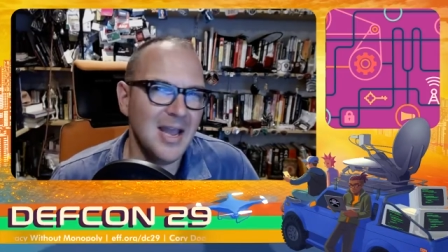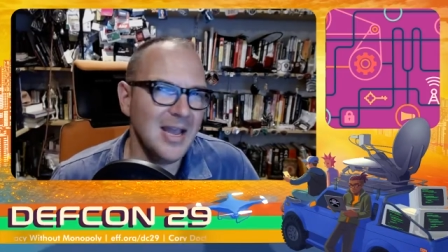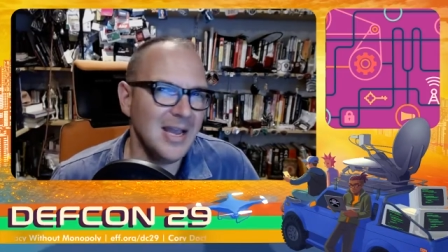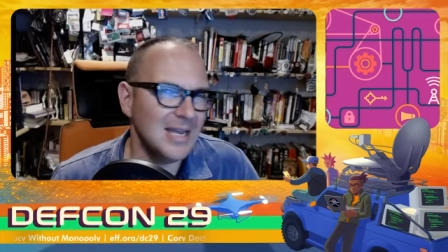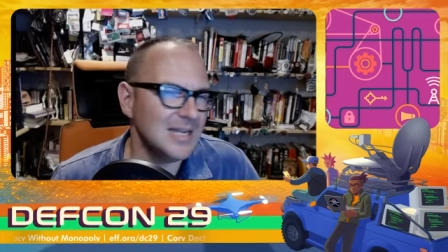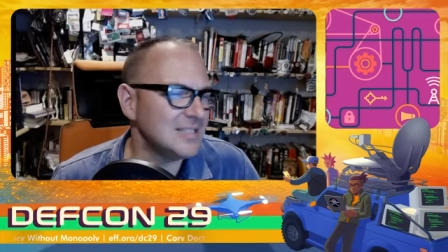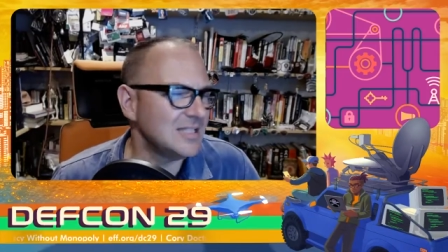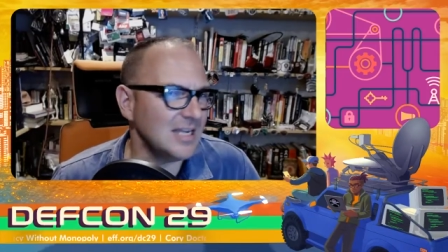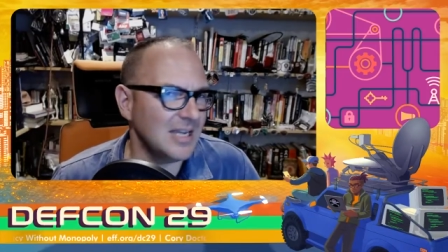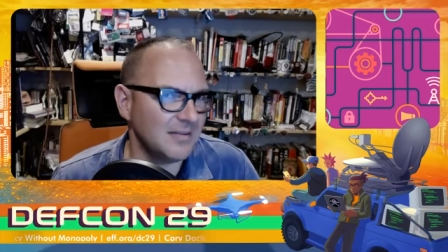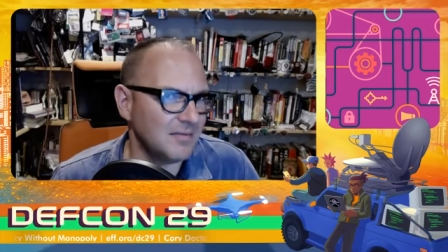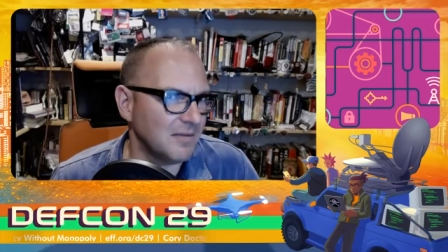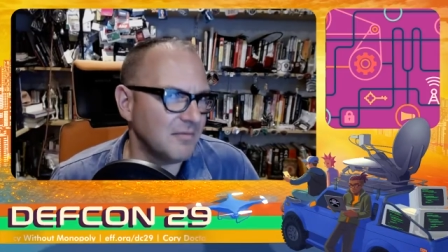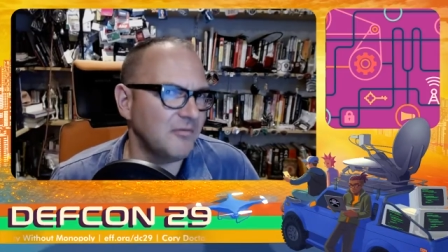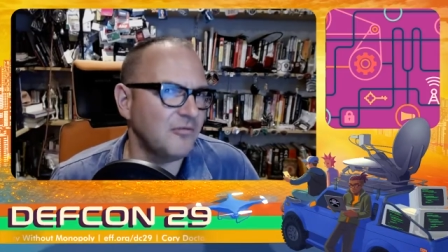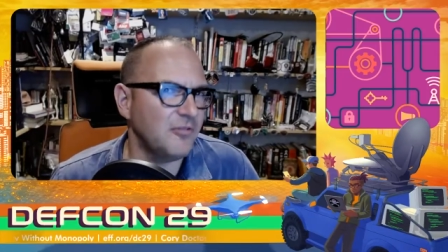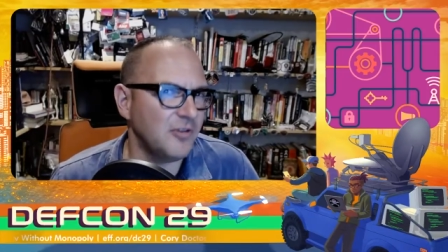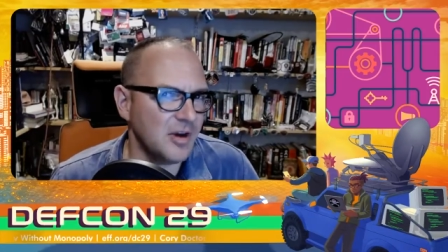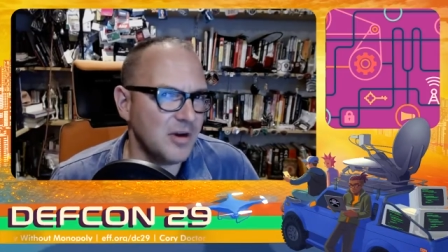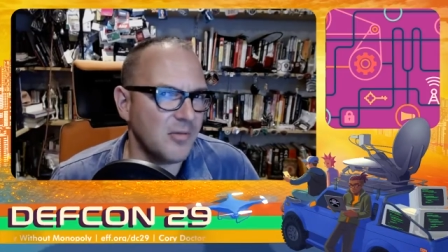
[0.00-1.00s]
is to give them
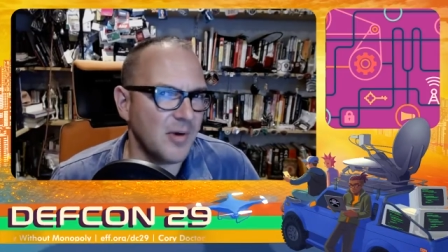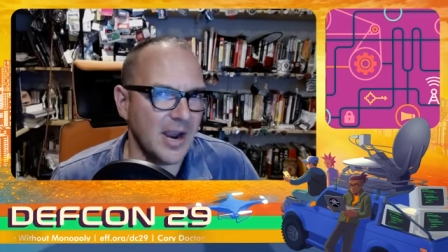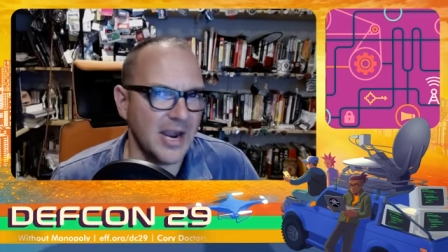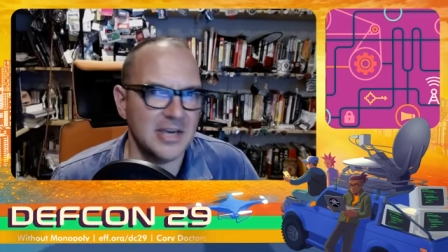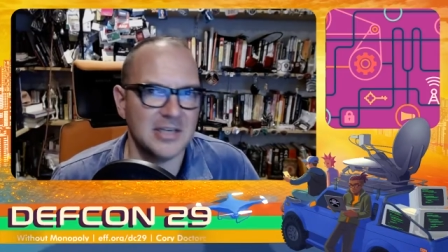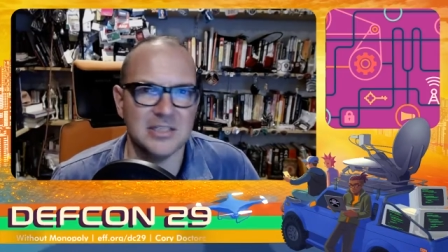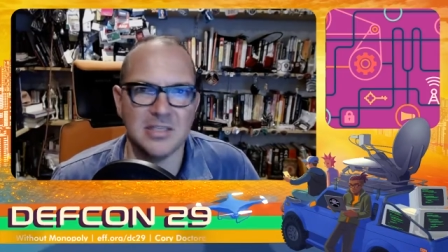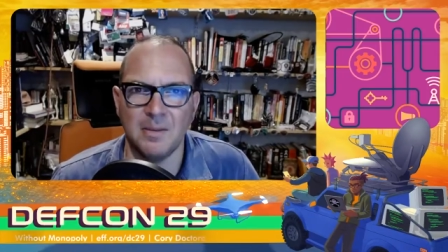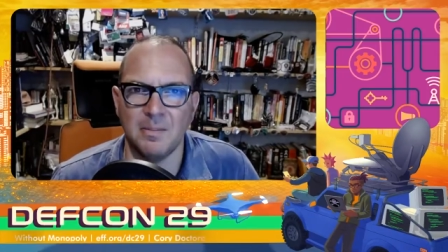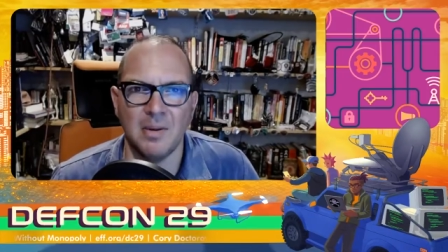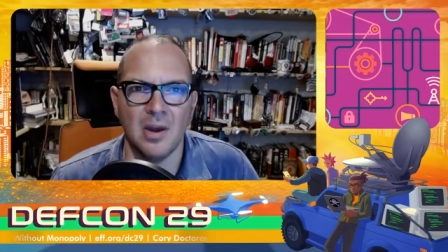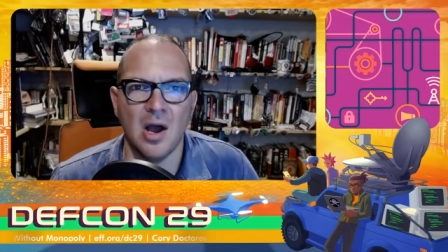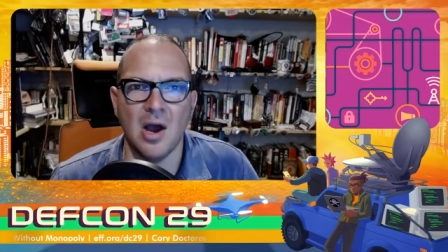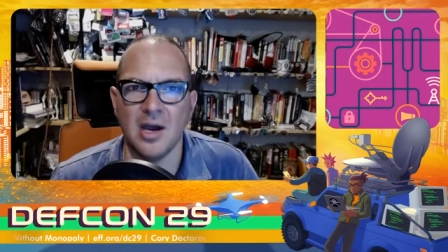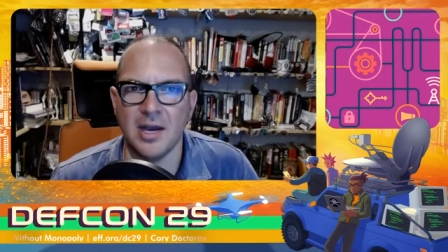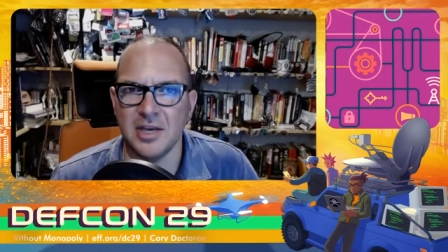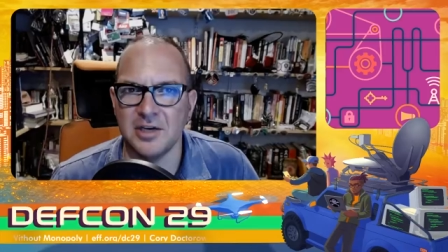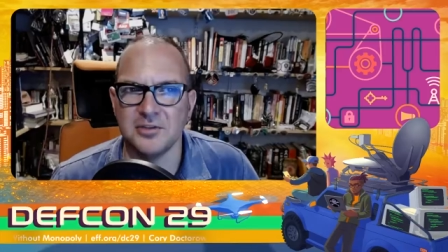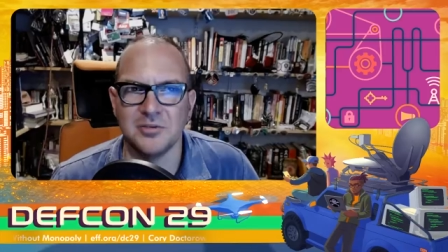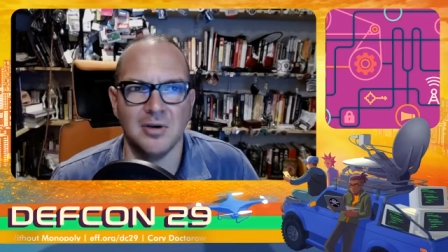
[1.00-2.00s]
free rein to block
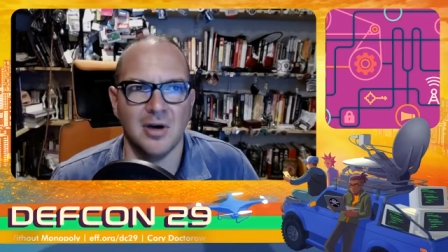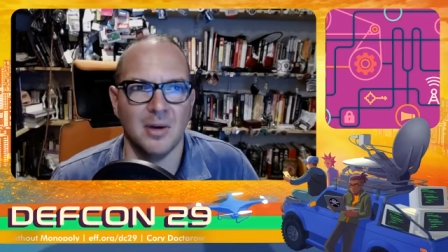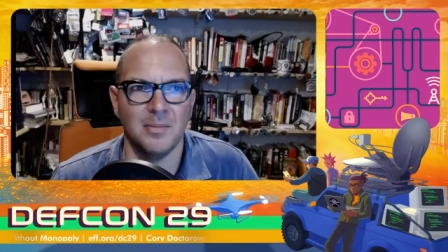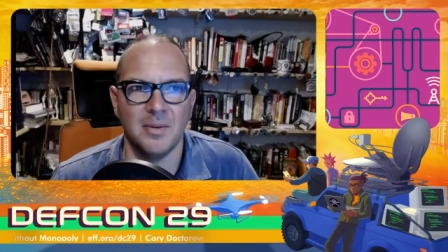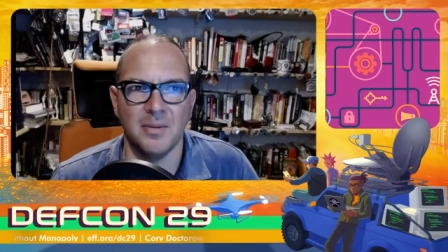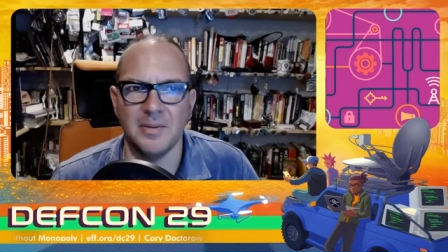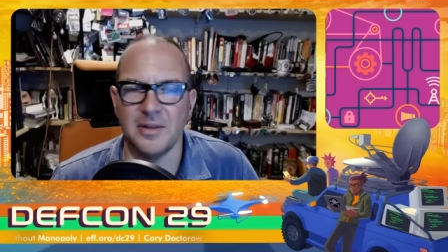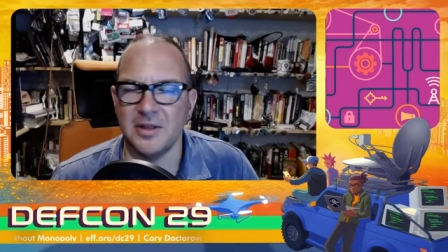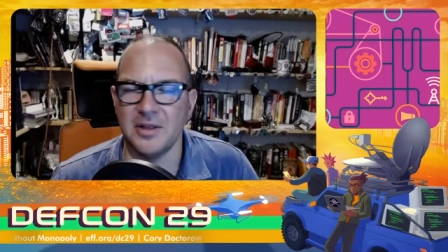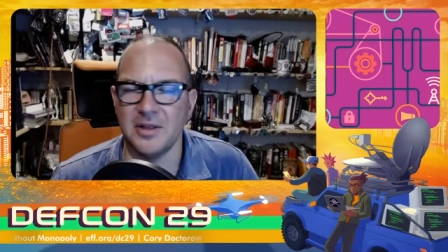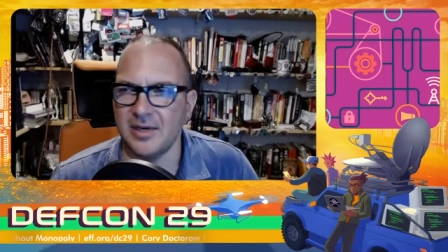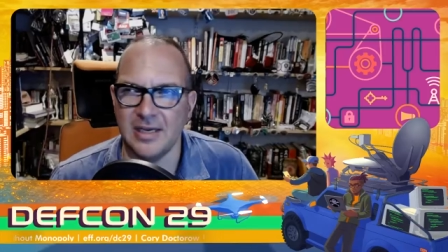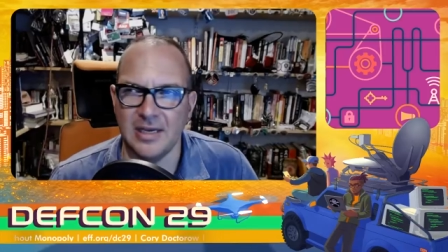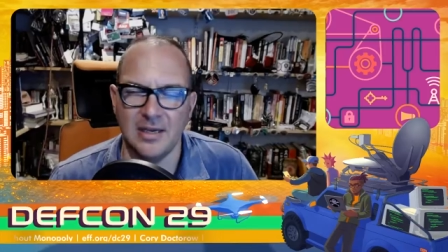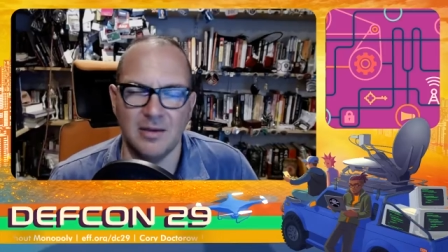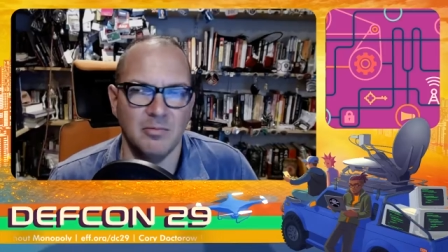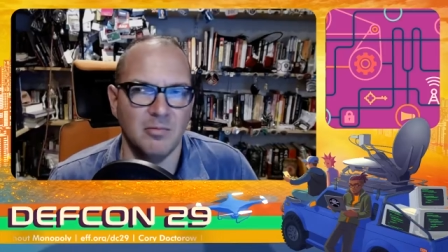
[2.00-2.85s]
interoperability